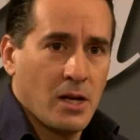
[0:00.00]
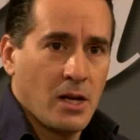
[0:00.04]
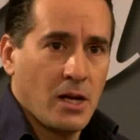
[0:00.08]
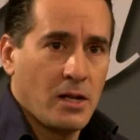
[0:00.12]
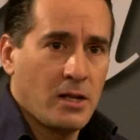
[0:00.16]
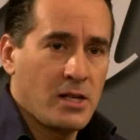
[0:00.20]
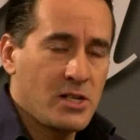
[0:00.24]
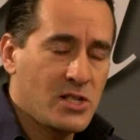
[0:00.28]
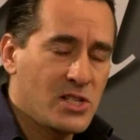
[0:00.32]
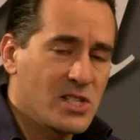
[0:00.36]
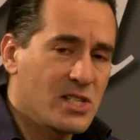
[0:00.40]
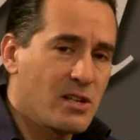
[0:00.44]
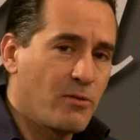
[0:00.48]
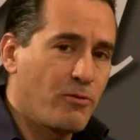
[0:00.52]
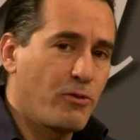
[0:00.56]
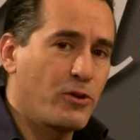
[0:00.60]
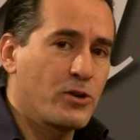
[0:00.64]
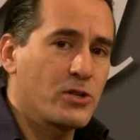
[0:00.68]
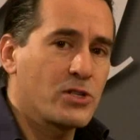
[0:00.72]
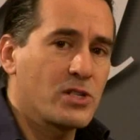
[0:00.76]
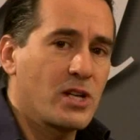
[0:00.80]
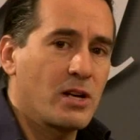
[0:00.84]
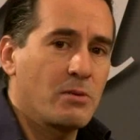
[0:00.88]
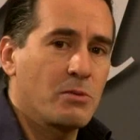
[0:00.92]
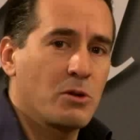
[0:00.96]
And this is the
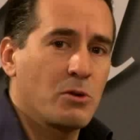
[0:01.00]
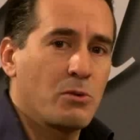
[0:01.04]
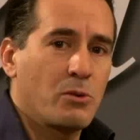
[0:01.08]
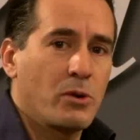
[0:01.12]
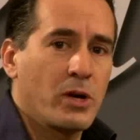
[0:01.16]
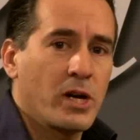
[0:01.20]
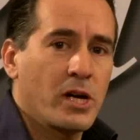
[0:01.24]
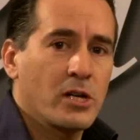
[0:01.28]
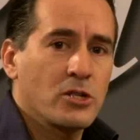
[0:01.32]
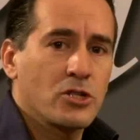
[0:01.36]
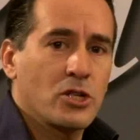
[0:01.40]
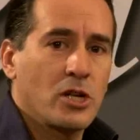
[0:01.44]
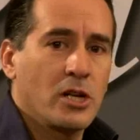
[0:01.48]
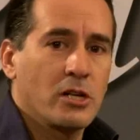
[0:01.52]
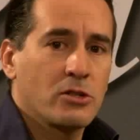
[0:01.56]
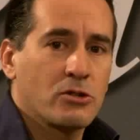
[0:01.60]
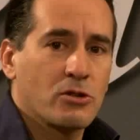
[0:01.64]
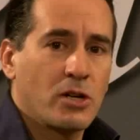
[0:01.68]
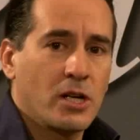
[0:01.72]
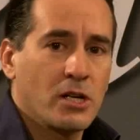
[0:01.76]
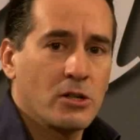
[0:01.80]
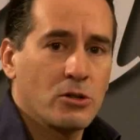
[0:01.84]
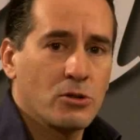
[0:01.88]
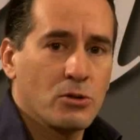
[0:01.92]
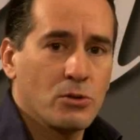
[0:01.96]
first time that we're actually
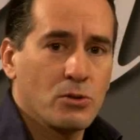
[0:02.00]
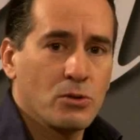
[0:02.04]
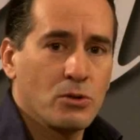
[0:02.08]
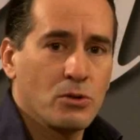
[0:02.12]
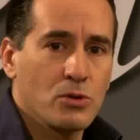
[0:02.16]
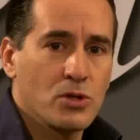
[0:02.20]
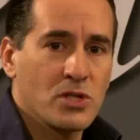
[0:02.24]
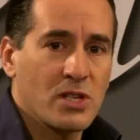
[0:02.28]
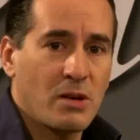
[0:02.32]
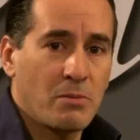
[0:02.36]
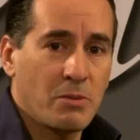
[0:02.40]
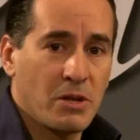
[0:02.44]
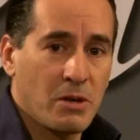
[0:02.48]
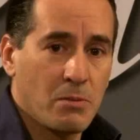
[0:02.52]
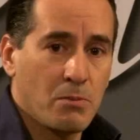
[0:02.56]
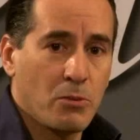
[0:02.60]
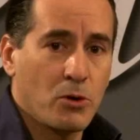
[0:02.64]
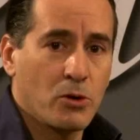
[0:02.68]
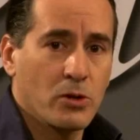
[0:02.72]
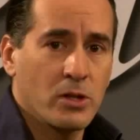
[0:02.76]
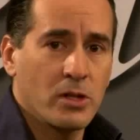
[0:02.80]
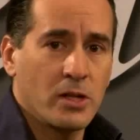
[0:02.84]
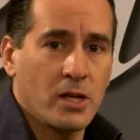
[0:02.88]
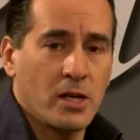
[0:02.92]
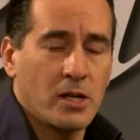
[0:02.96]
trying to do something
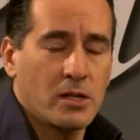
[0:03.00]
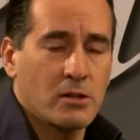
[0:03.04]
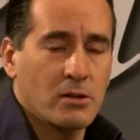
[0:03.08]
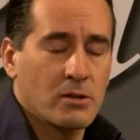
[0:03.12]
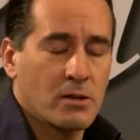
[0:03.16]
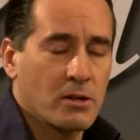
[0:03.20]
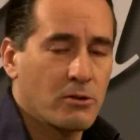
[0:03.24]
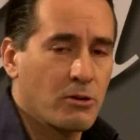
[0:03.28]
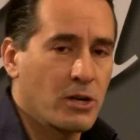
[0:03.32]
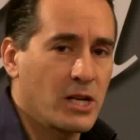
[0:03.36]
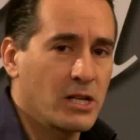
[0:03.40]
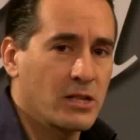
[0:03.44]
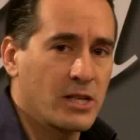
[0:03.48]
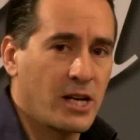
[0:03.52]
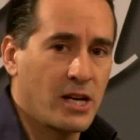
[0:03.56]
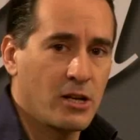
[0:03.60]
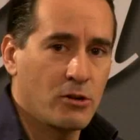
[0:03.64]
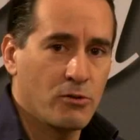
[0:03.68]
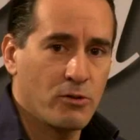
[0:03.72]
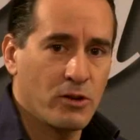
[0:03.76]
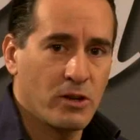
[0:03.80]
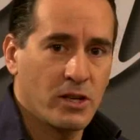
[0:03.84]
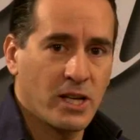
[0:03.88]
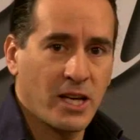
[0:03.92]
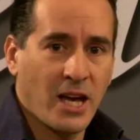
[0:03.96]
more than that, to create
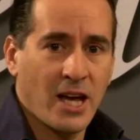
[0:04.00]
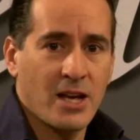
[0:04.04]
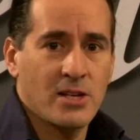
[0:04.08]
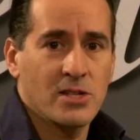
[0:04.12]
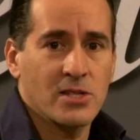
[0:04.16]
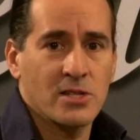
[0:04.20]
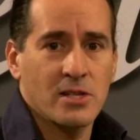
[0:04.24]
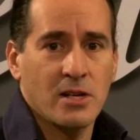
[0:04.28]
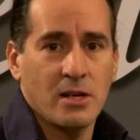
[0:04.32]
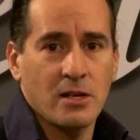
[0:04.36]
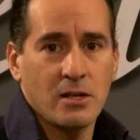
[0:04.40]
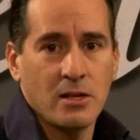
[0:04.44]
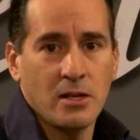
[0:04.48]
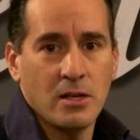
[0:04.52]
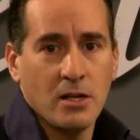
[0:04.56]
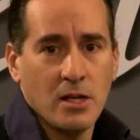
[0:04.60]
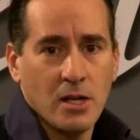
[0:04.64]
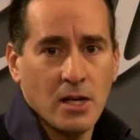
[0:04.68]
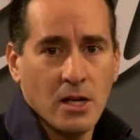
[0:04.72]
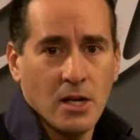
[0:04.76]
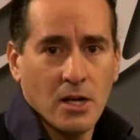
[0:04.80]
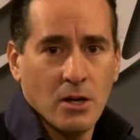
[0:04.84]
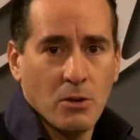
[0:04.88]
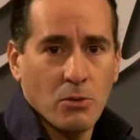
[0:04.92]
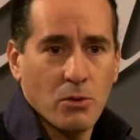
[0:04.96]
kind of a case study,
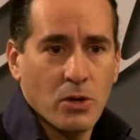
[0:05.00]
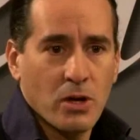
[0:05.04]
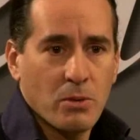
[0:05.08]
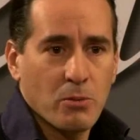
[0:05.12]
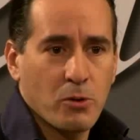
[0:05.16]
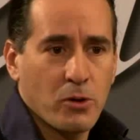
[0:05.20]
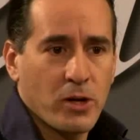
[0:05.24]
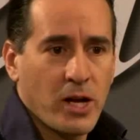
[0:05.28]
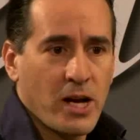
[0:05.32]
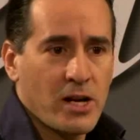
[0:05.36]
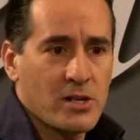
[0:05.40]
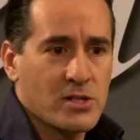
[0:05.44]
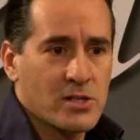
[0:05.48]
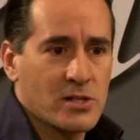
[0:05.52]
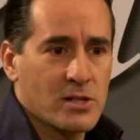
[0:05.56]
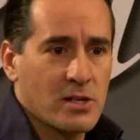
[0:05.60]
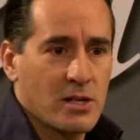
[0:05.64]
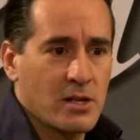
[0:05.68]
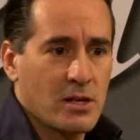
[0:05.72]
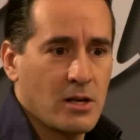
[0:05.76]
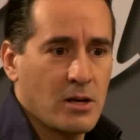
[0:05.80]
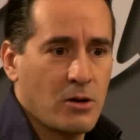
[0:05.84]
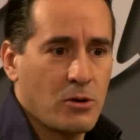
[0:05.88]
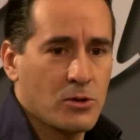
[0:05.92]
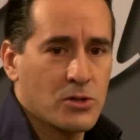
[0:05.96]
where I'm going to ask
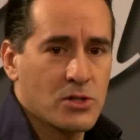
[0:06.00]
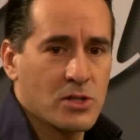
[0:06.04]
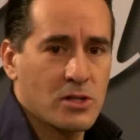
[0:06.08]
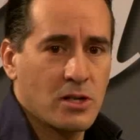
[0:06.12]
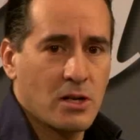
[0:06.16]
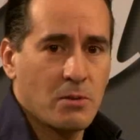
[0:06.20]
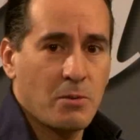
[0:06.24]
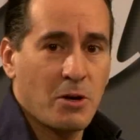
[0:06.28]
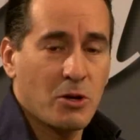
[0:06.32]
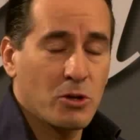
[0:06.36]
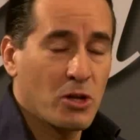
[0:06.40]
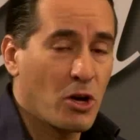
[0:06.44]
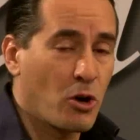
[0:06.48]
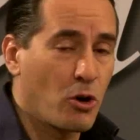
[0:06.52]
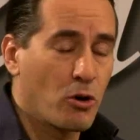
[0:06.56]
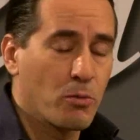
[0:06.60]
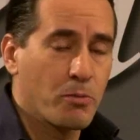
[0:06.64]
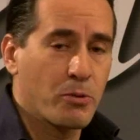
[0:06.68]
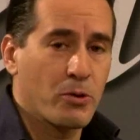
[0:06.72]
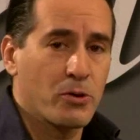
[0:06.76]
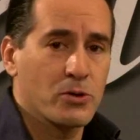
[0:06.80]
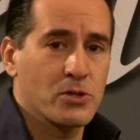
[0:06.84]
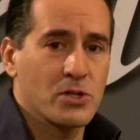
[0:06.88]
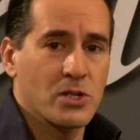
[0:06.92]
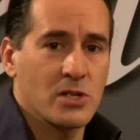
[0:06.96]
Oscar about the whole
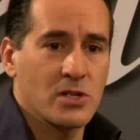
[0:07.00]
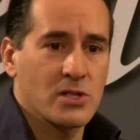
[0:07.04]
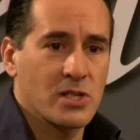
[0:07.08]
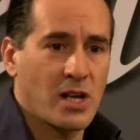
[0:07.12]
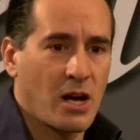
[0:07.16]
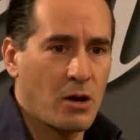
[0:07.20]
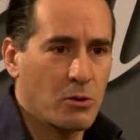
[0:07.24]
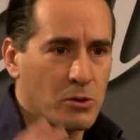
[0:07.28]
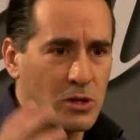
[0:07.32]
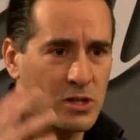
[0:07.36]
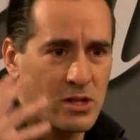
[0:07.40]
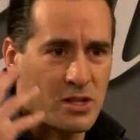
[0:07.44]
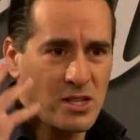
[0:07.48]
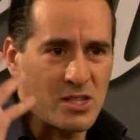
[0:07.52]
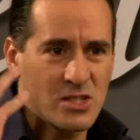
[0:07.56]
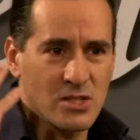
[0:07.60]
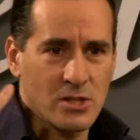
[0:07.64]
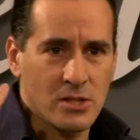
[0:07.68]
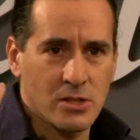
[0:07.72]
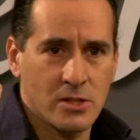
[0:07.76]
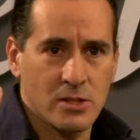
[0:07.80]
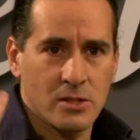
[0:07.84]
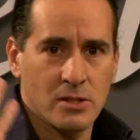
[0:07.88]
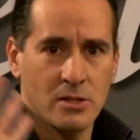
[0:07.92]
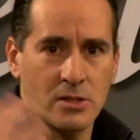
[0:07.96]
process. How did he
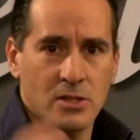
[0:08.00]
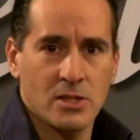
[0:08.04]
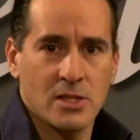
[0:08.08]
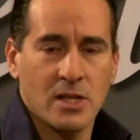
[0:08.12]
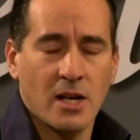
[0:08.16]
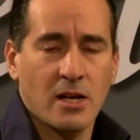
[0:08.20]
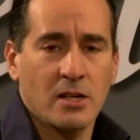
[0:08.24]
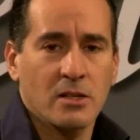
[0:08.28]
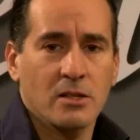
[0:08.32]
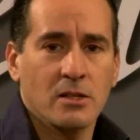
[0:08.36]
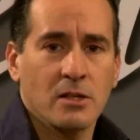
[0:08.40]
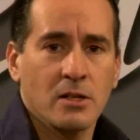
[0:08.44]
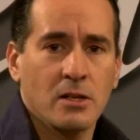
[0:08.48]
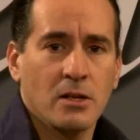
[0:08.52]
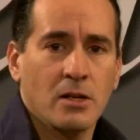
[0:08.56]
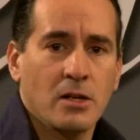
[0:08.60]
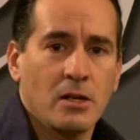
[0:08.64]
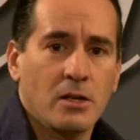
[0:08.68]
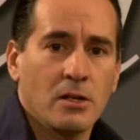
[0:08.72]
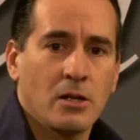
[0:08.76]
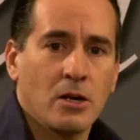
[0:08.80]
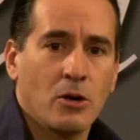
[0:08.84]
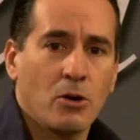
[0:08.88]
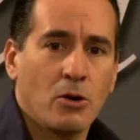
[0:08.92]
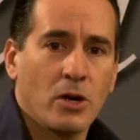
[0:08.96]
start
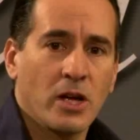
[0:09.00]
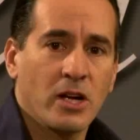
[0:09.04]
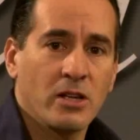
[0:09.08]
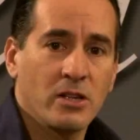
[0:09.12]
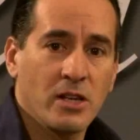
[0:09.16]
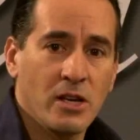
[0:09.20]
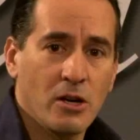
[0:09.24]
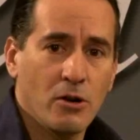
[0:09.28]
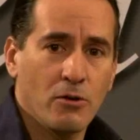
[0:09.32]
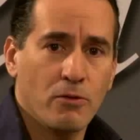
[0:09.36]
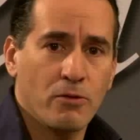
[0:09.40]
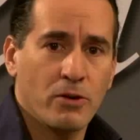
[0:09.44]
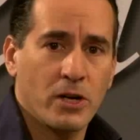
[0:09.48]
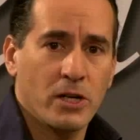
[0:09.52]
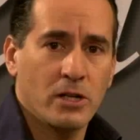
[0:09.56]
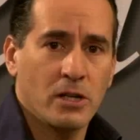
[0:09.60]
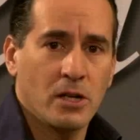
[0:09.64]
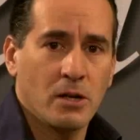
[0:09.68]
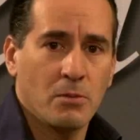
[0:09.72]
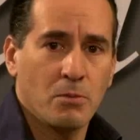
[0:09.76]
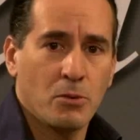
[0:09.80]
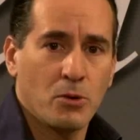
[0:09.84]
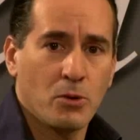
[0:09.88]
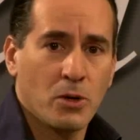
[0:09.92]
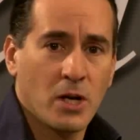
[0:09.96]
the whole idea of
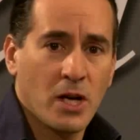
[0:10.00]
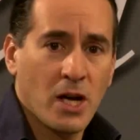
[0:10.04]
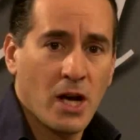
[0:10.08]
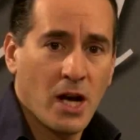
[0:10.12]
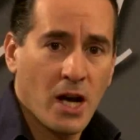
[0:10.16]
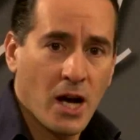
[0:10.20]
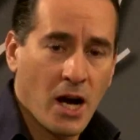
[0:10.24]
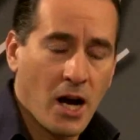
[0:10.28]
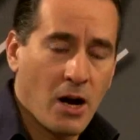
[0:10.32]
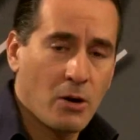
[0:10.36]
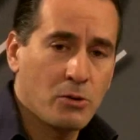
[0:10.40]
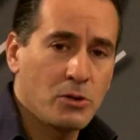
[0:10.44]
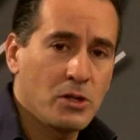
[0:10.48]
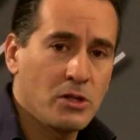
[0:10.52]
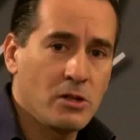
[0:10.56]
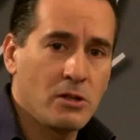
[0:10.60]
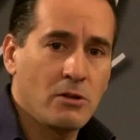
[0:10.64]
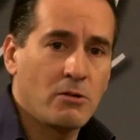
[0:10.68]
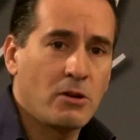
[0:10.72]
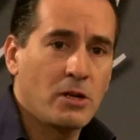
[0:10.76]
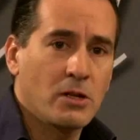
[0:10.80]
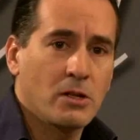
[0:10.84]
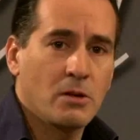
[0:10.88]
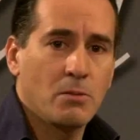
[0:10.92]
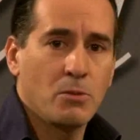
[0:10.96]
writing a book? How did he
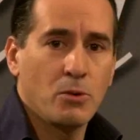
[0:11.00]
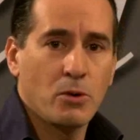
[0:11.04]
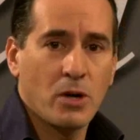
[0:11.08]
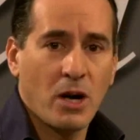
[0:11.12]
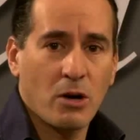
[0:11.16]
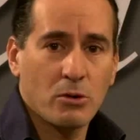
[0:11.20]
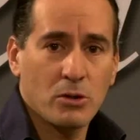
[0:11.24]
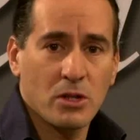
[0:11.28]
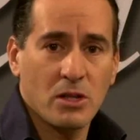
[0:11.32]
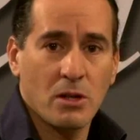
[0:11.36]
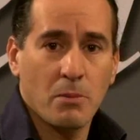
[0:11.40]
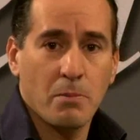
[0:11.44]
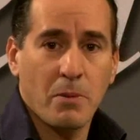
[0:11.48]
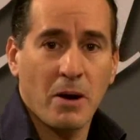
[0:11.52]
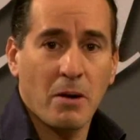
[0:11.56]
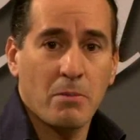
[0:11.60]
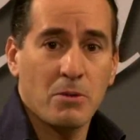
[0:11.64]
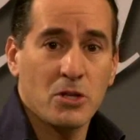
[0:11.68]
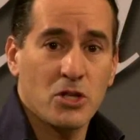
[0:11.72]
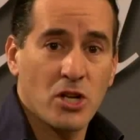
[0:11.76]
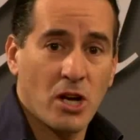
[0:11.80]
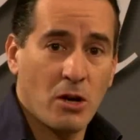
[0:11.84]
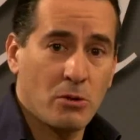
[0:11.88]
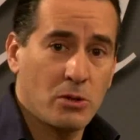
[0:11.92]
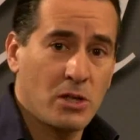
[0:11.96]
write the book? How did he
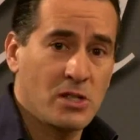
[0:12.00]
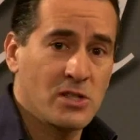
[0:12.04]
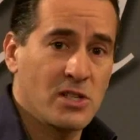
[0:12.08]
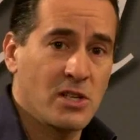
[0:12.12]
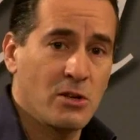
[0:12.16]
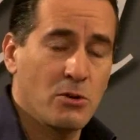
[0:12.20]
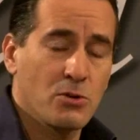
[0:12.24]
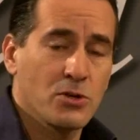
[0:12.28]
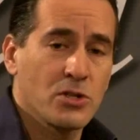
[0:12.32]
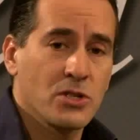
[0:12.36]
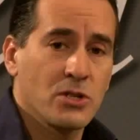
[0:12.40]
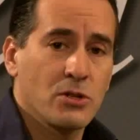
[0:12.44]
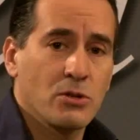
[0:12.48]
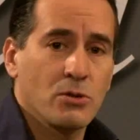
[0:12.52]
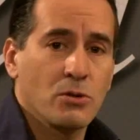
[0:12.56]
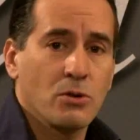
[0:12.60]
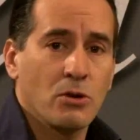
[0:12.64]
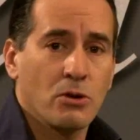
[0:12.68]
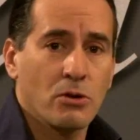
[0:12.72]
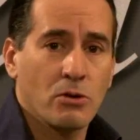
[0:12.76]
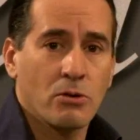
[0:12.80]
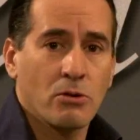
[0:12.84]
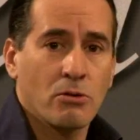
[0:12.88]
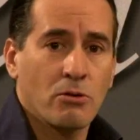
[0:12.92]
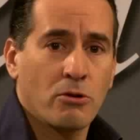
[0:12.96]
publish? How does he use it to
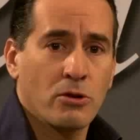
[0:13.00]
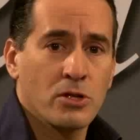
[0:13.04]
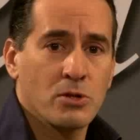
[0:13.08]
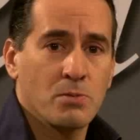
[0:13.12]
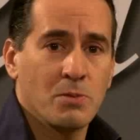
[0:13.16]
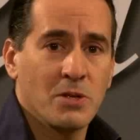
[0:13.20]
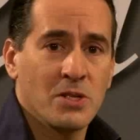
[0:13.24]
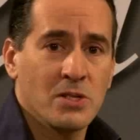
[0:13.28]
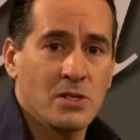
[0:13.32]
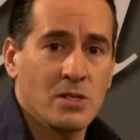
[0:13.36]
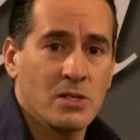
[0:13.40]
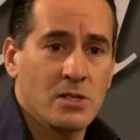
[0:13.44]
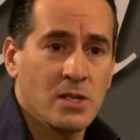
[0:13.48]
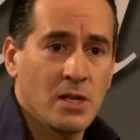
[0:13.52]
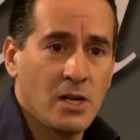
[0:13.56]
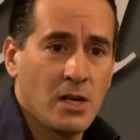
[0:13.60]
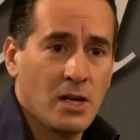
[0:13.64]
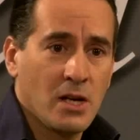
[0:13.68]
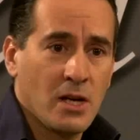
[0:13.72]
grow his business?